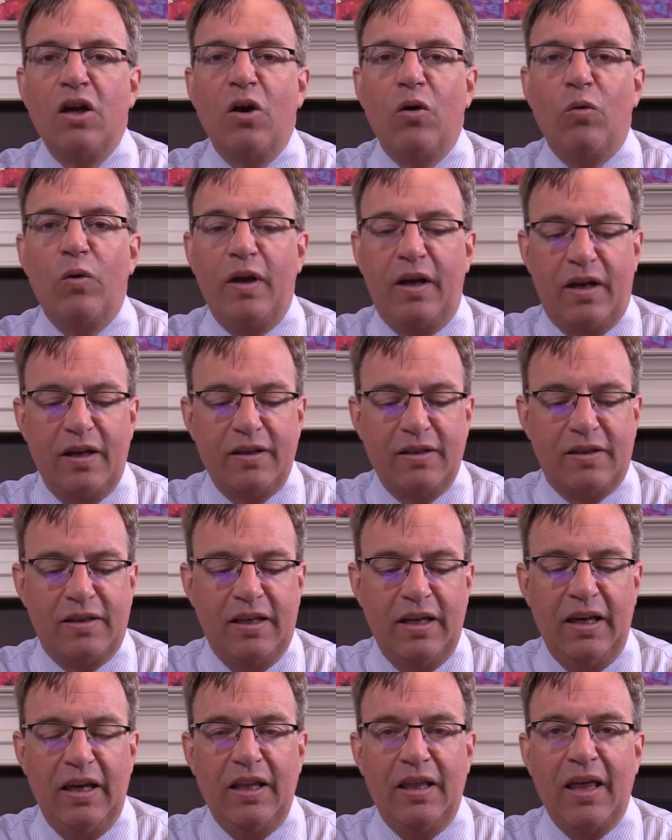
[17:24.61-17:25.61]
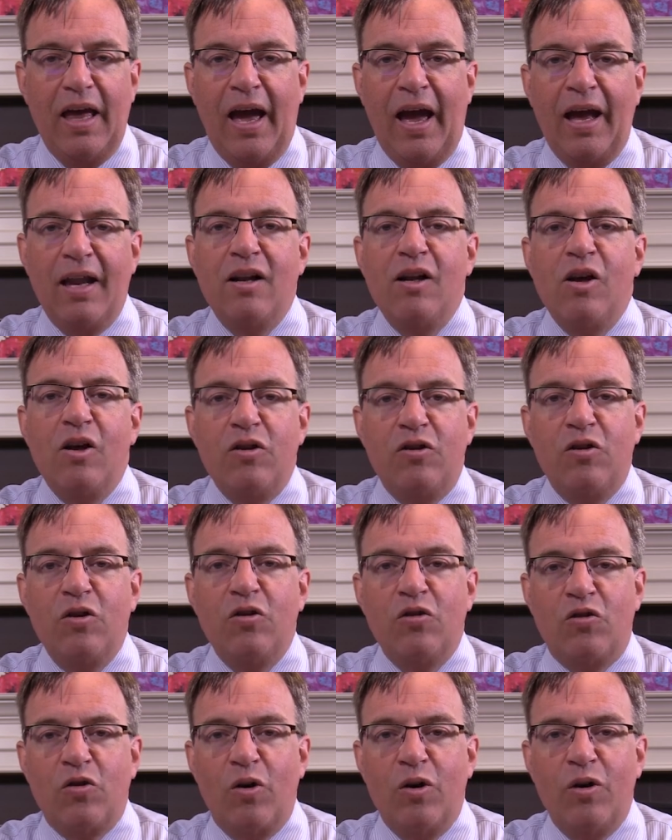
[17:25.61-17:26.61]
we can see that
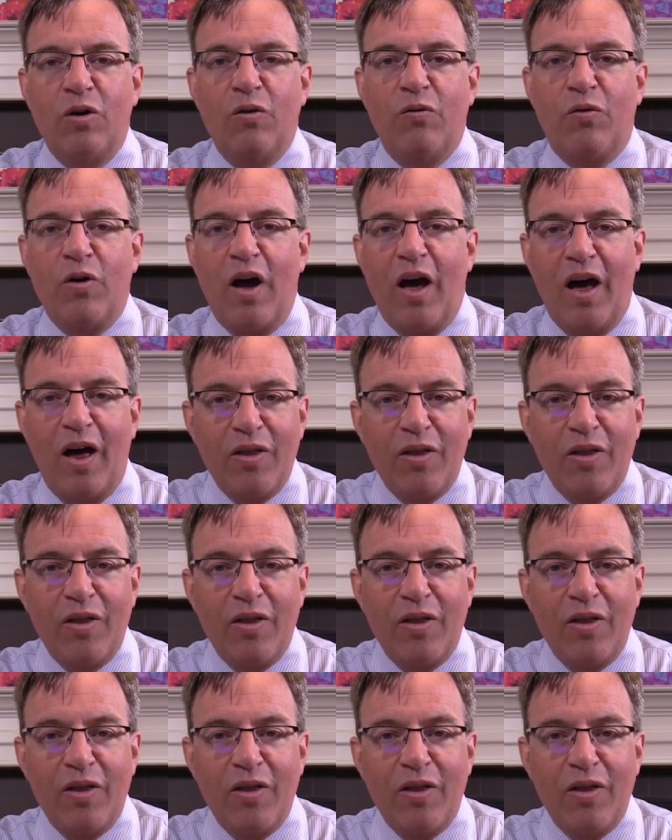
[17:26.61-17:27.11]
sort of